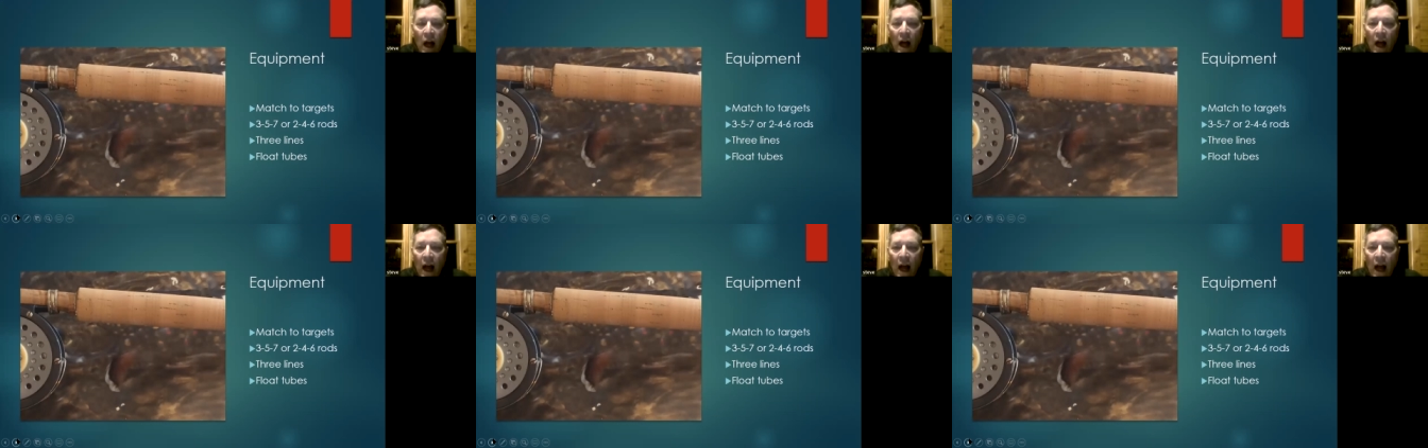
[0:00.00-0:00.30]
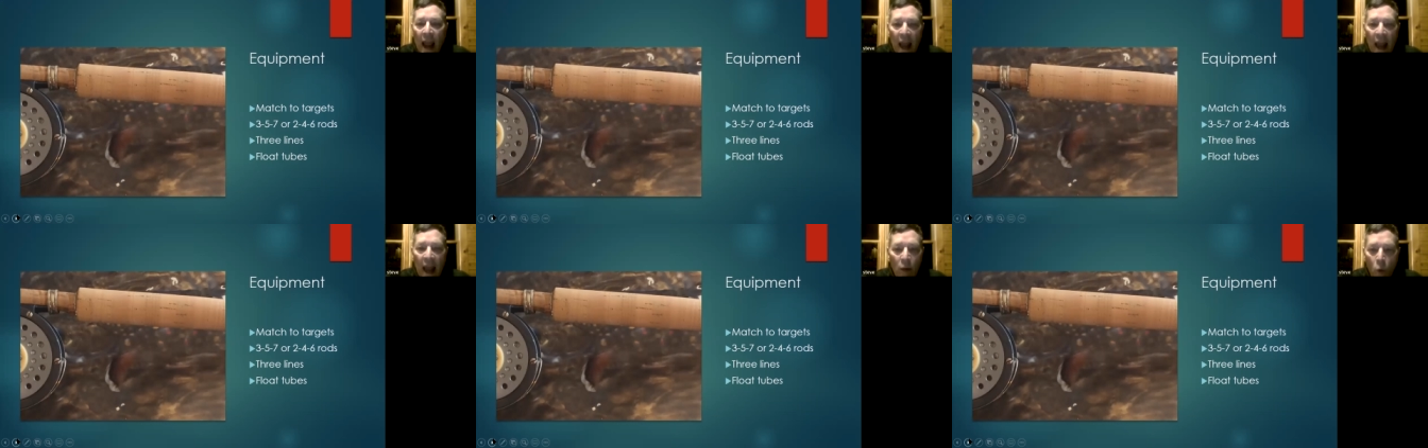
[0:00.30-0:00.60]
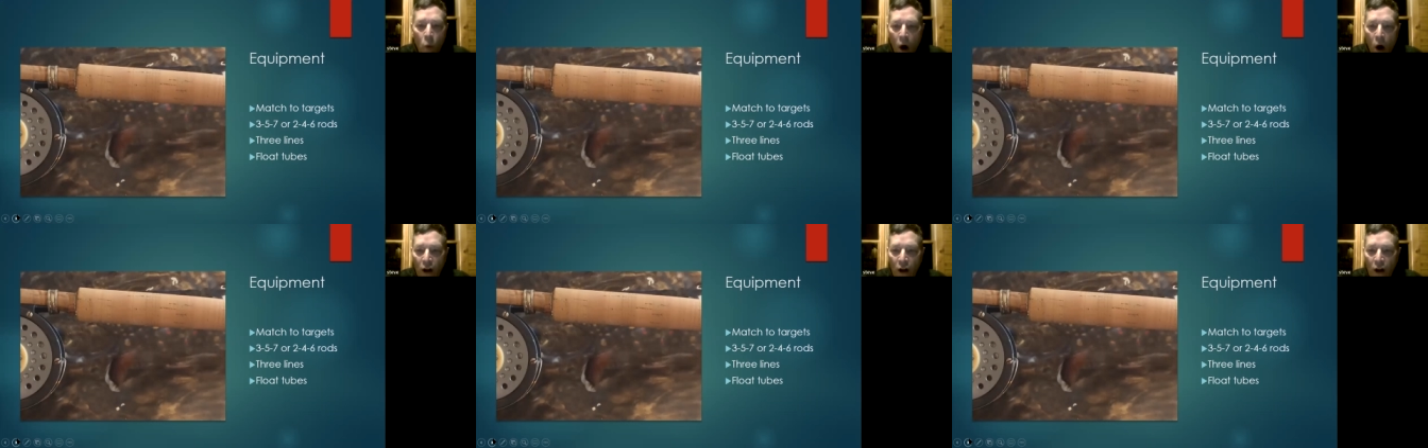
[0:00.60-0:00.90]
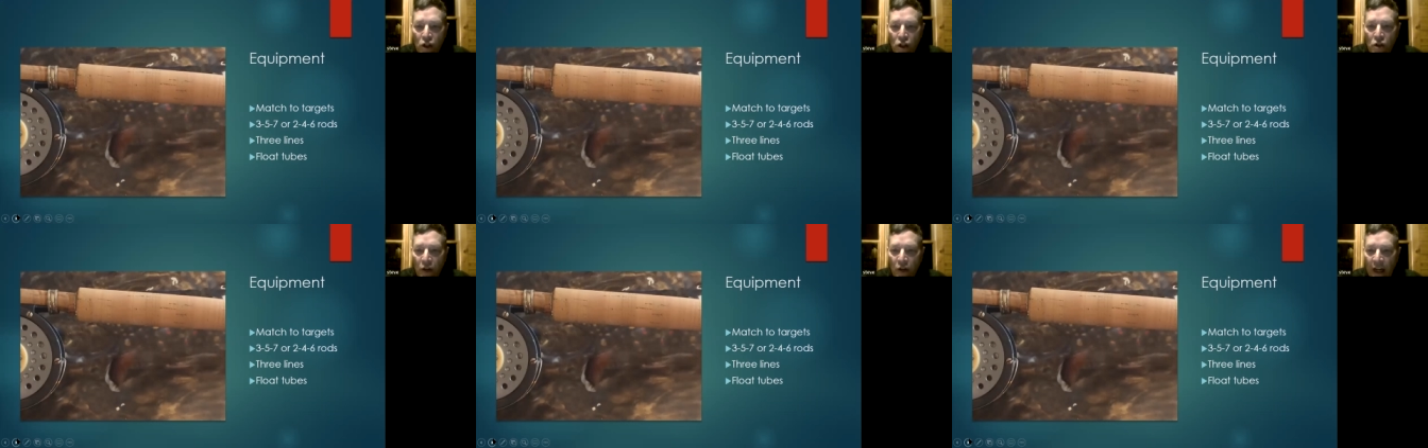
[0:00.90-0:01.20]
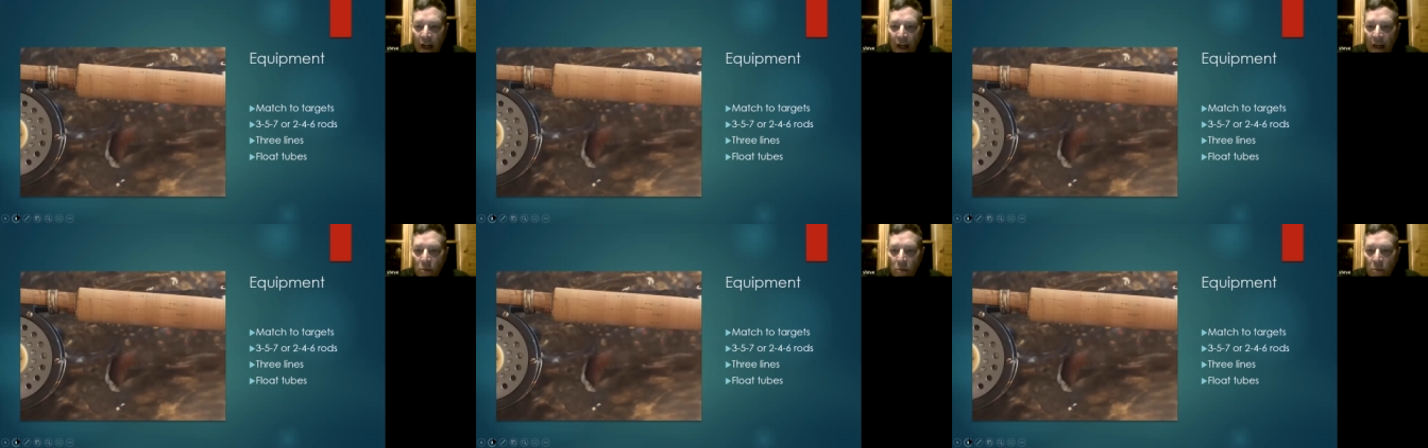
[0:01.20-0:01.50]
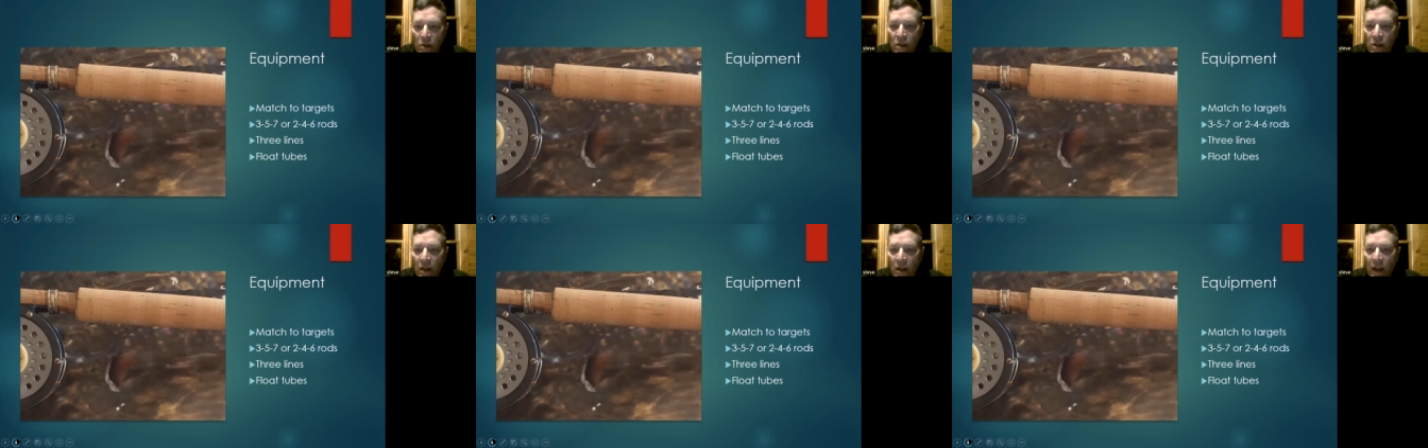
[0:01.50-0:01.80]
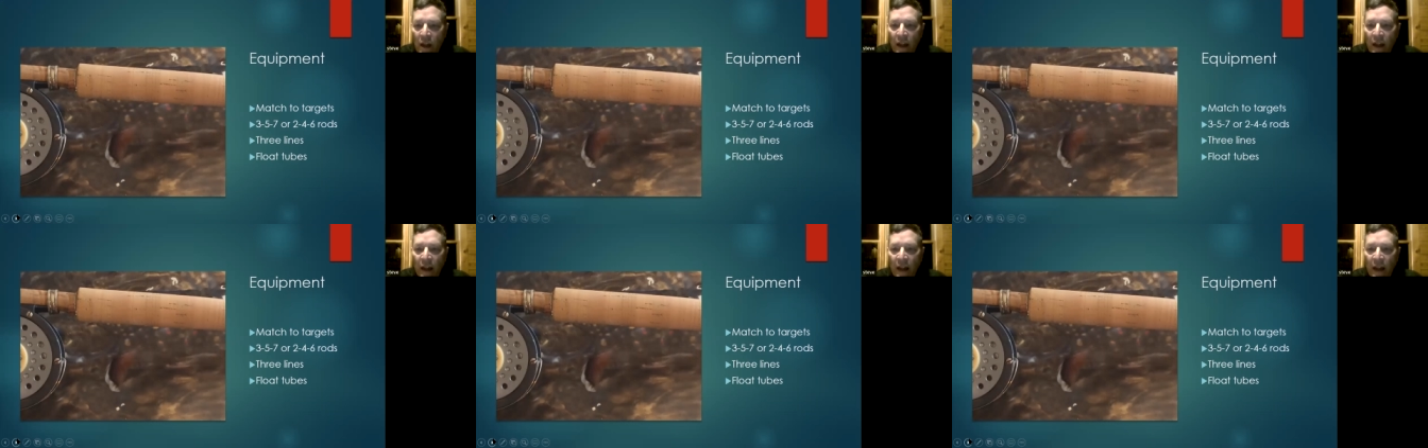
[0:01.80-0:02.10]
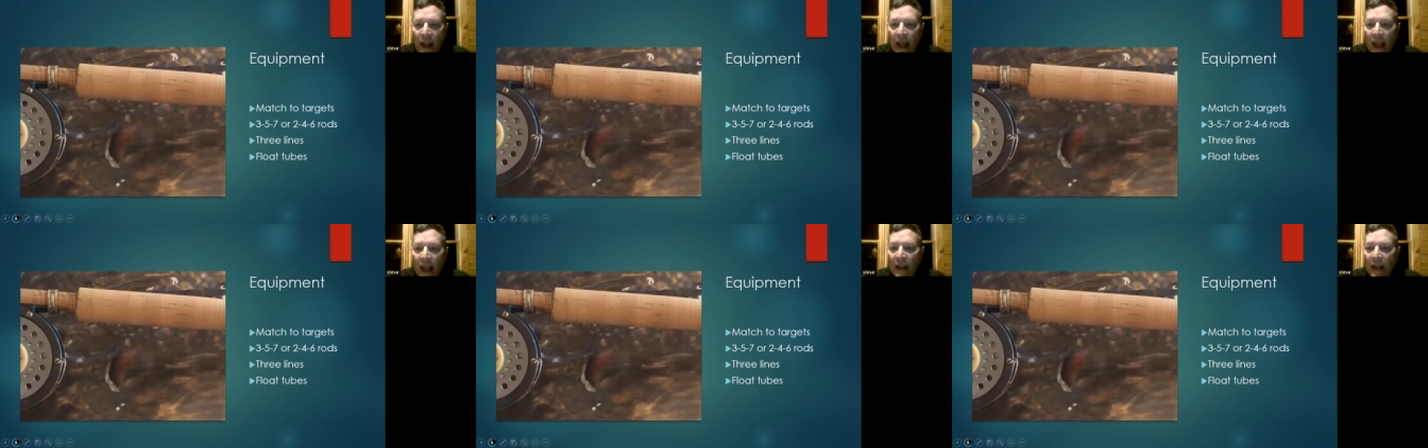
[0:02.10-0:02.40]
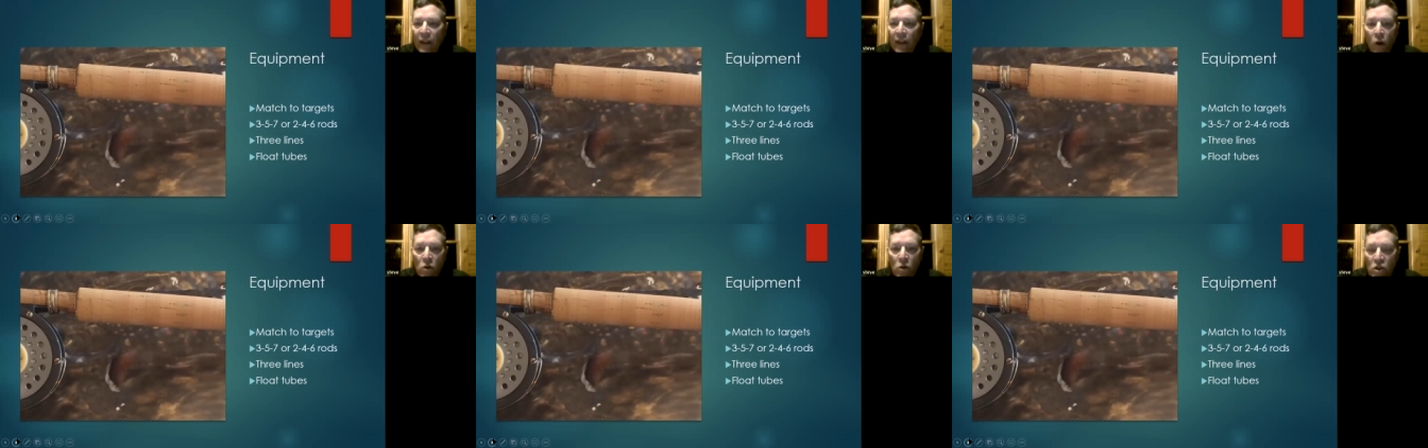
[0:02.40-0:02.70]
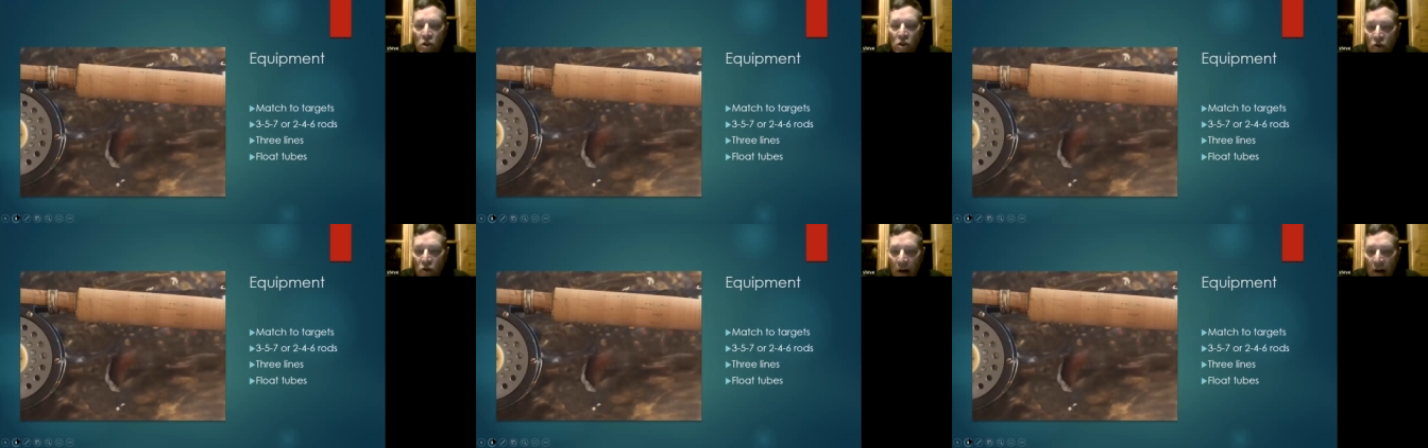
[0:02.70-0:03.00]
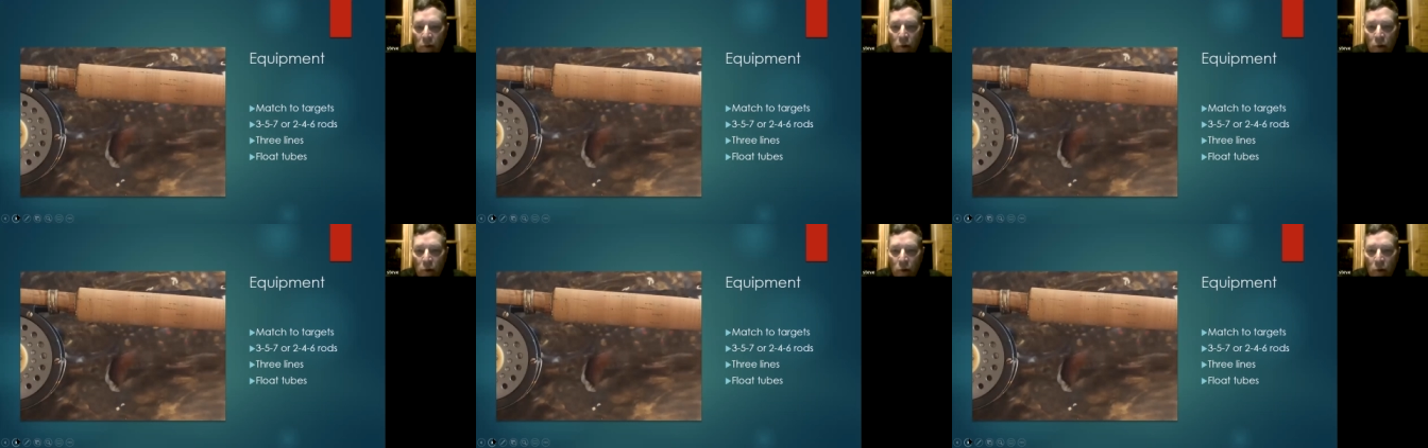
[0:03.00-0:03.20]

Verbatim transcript: uh, headwater streams, and in those streams,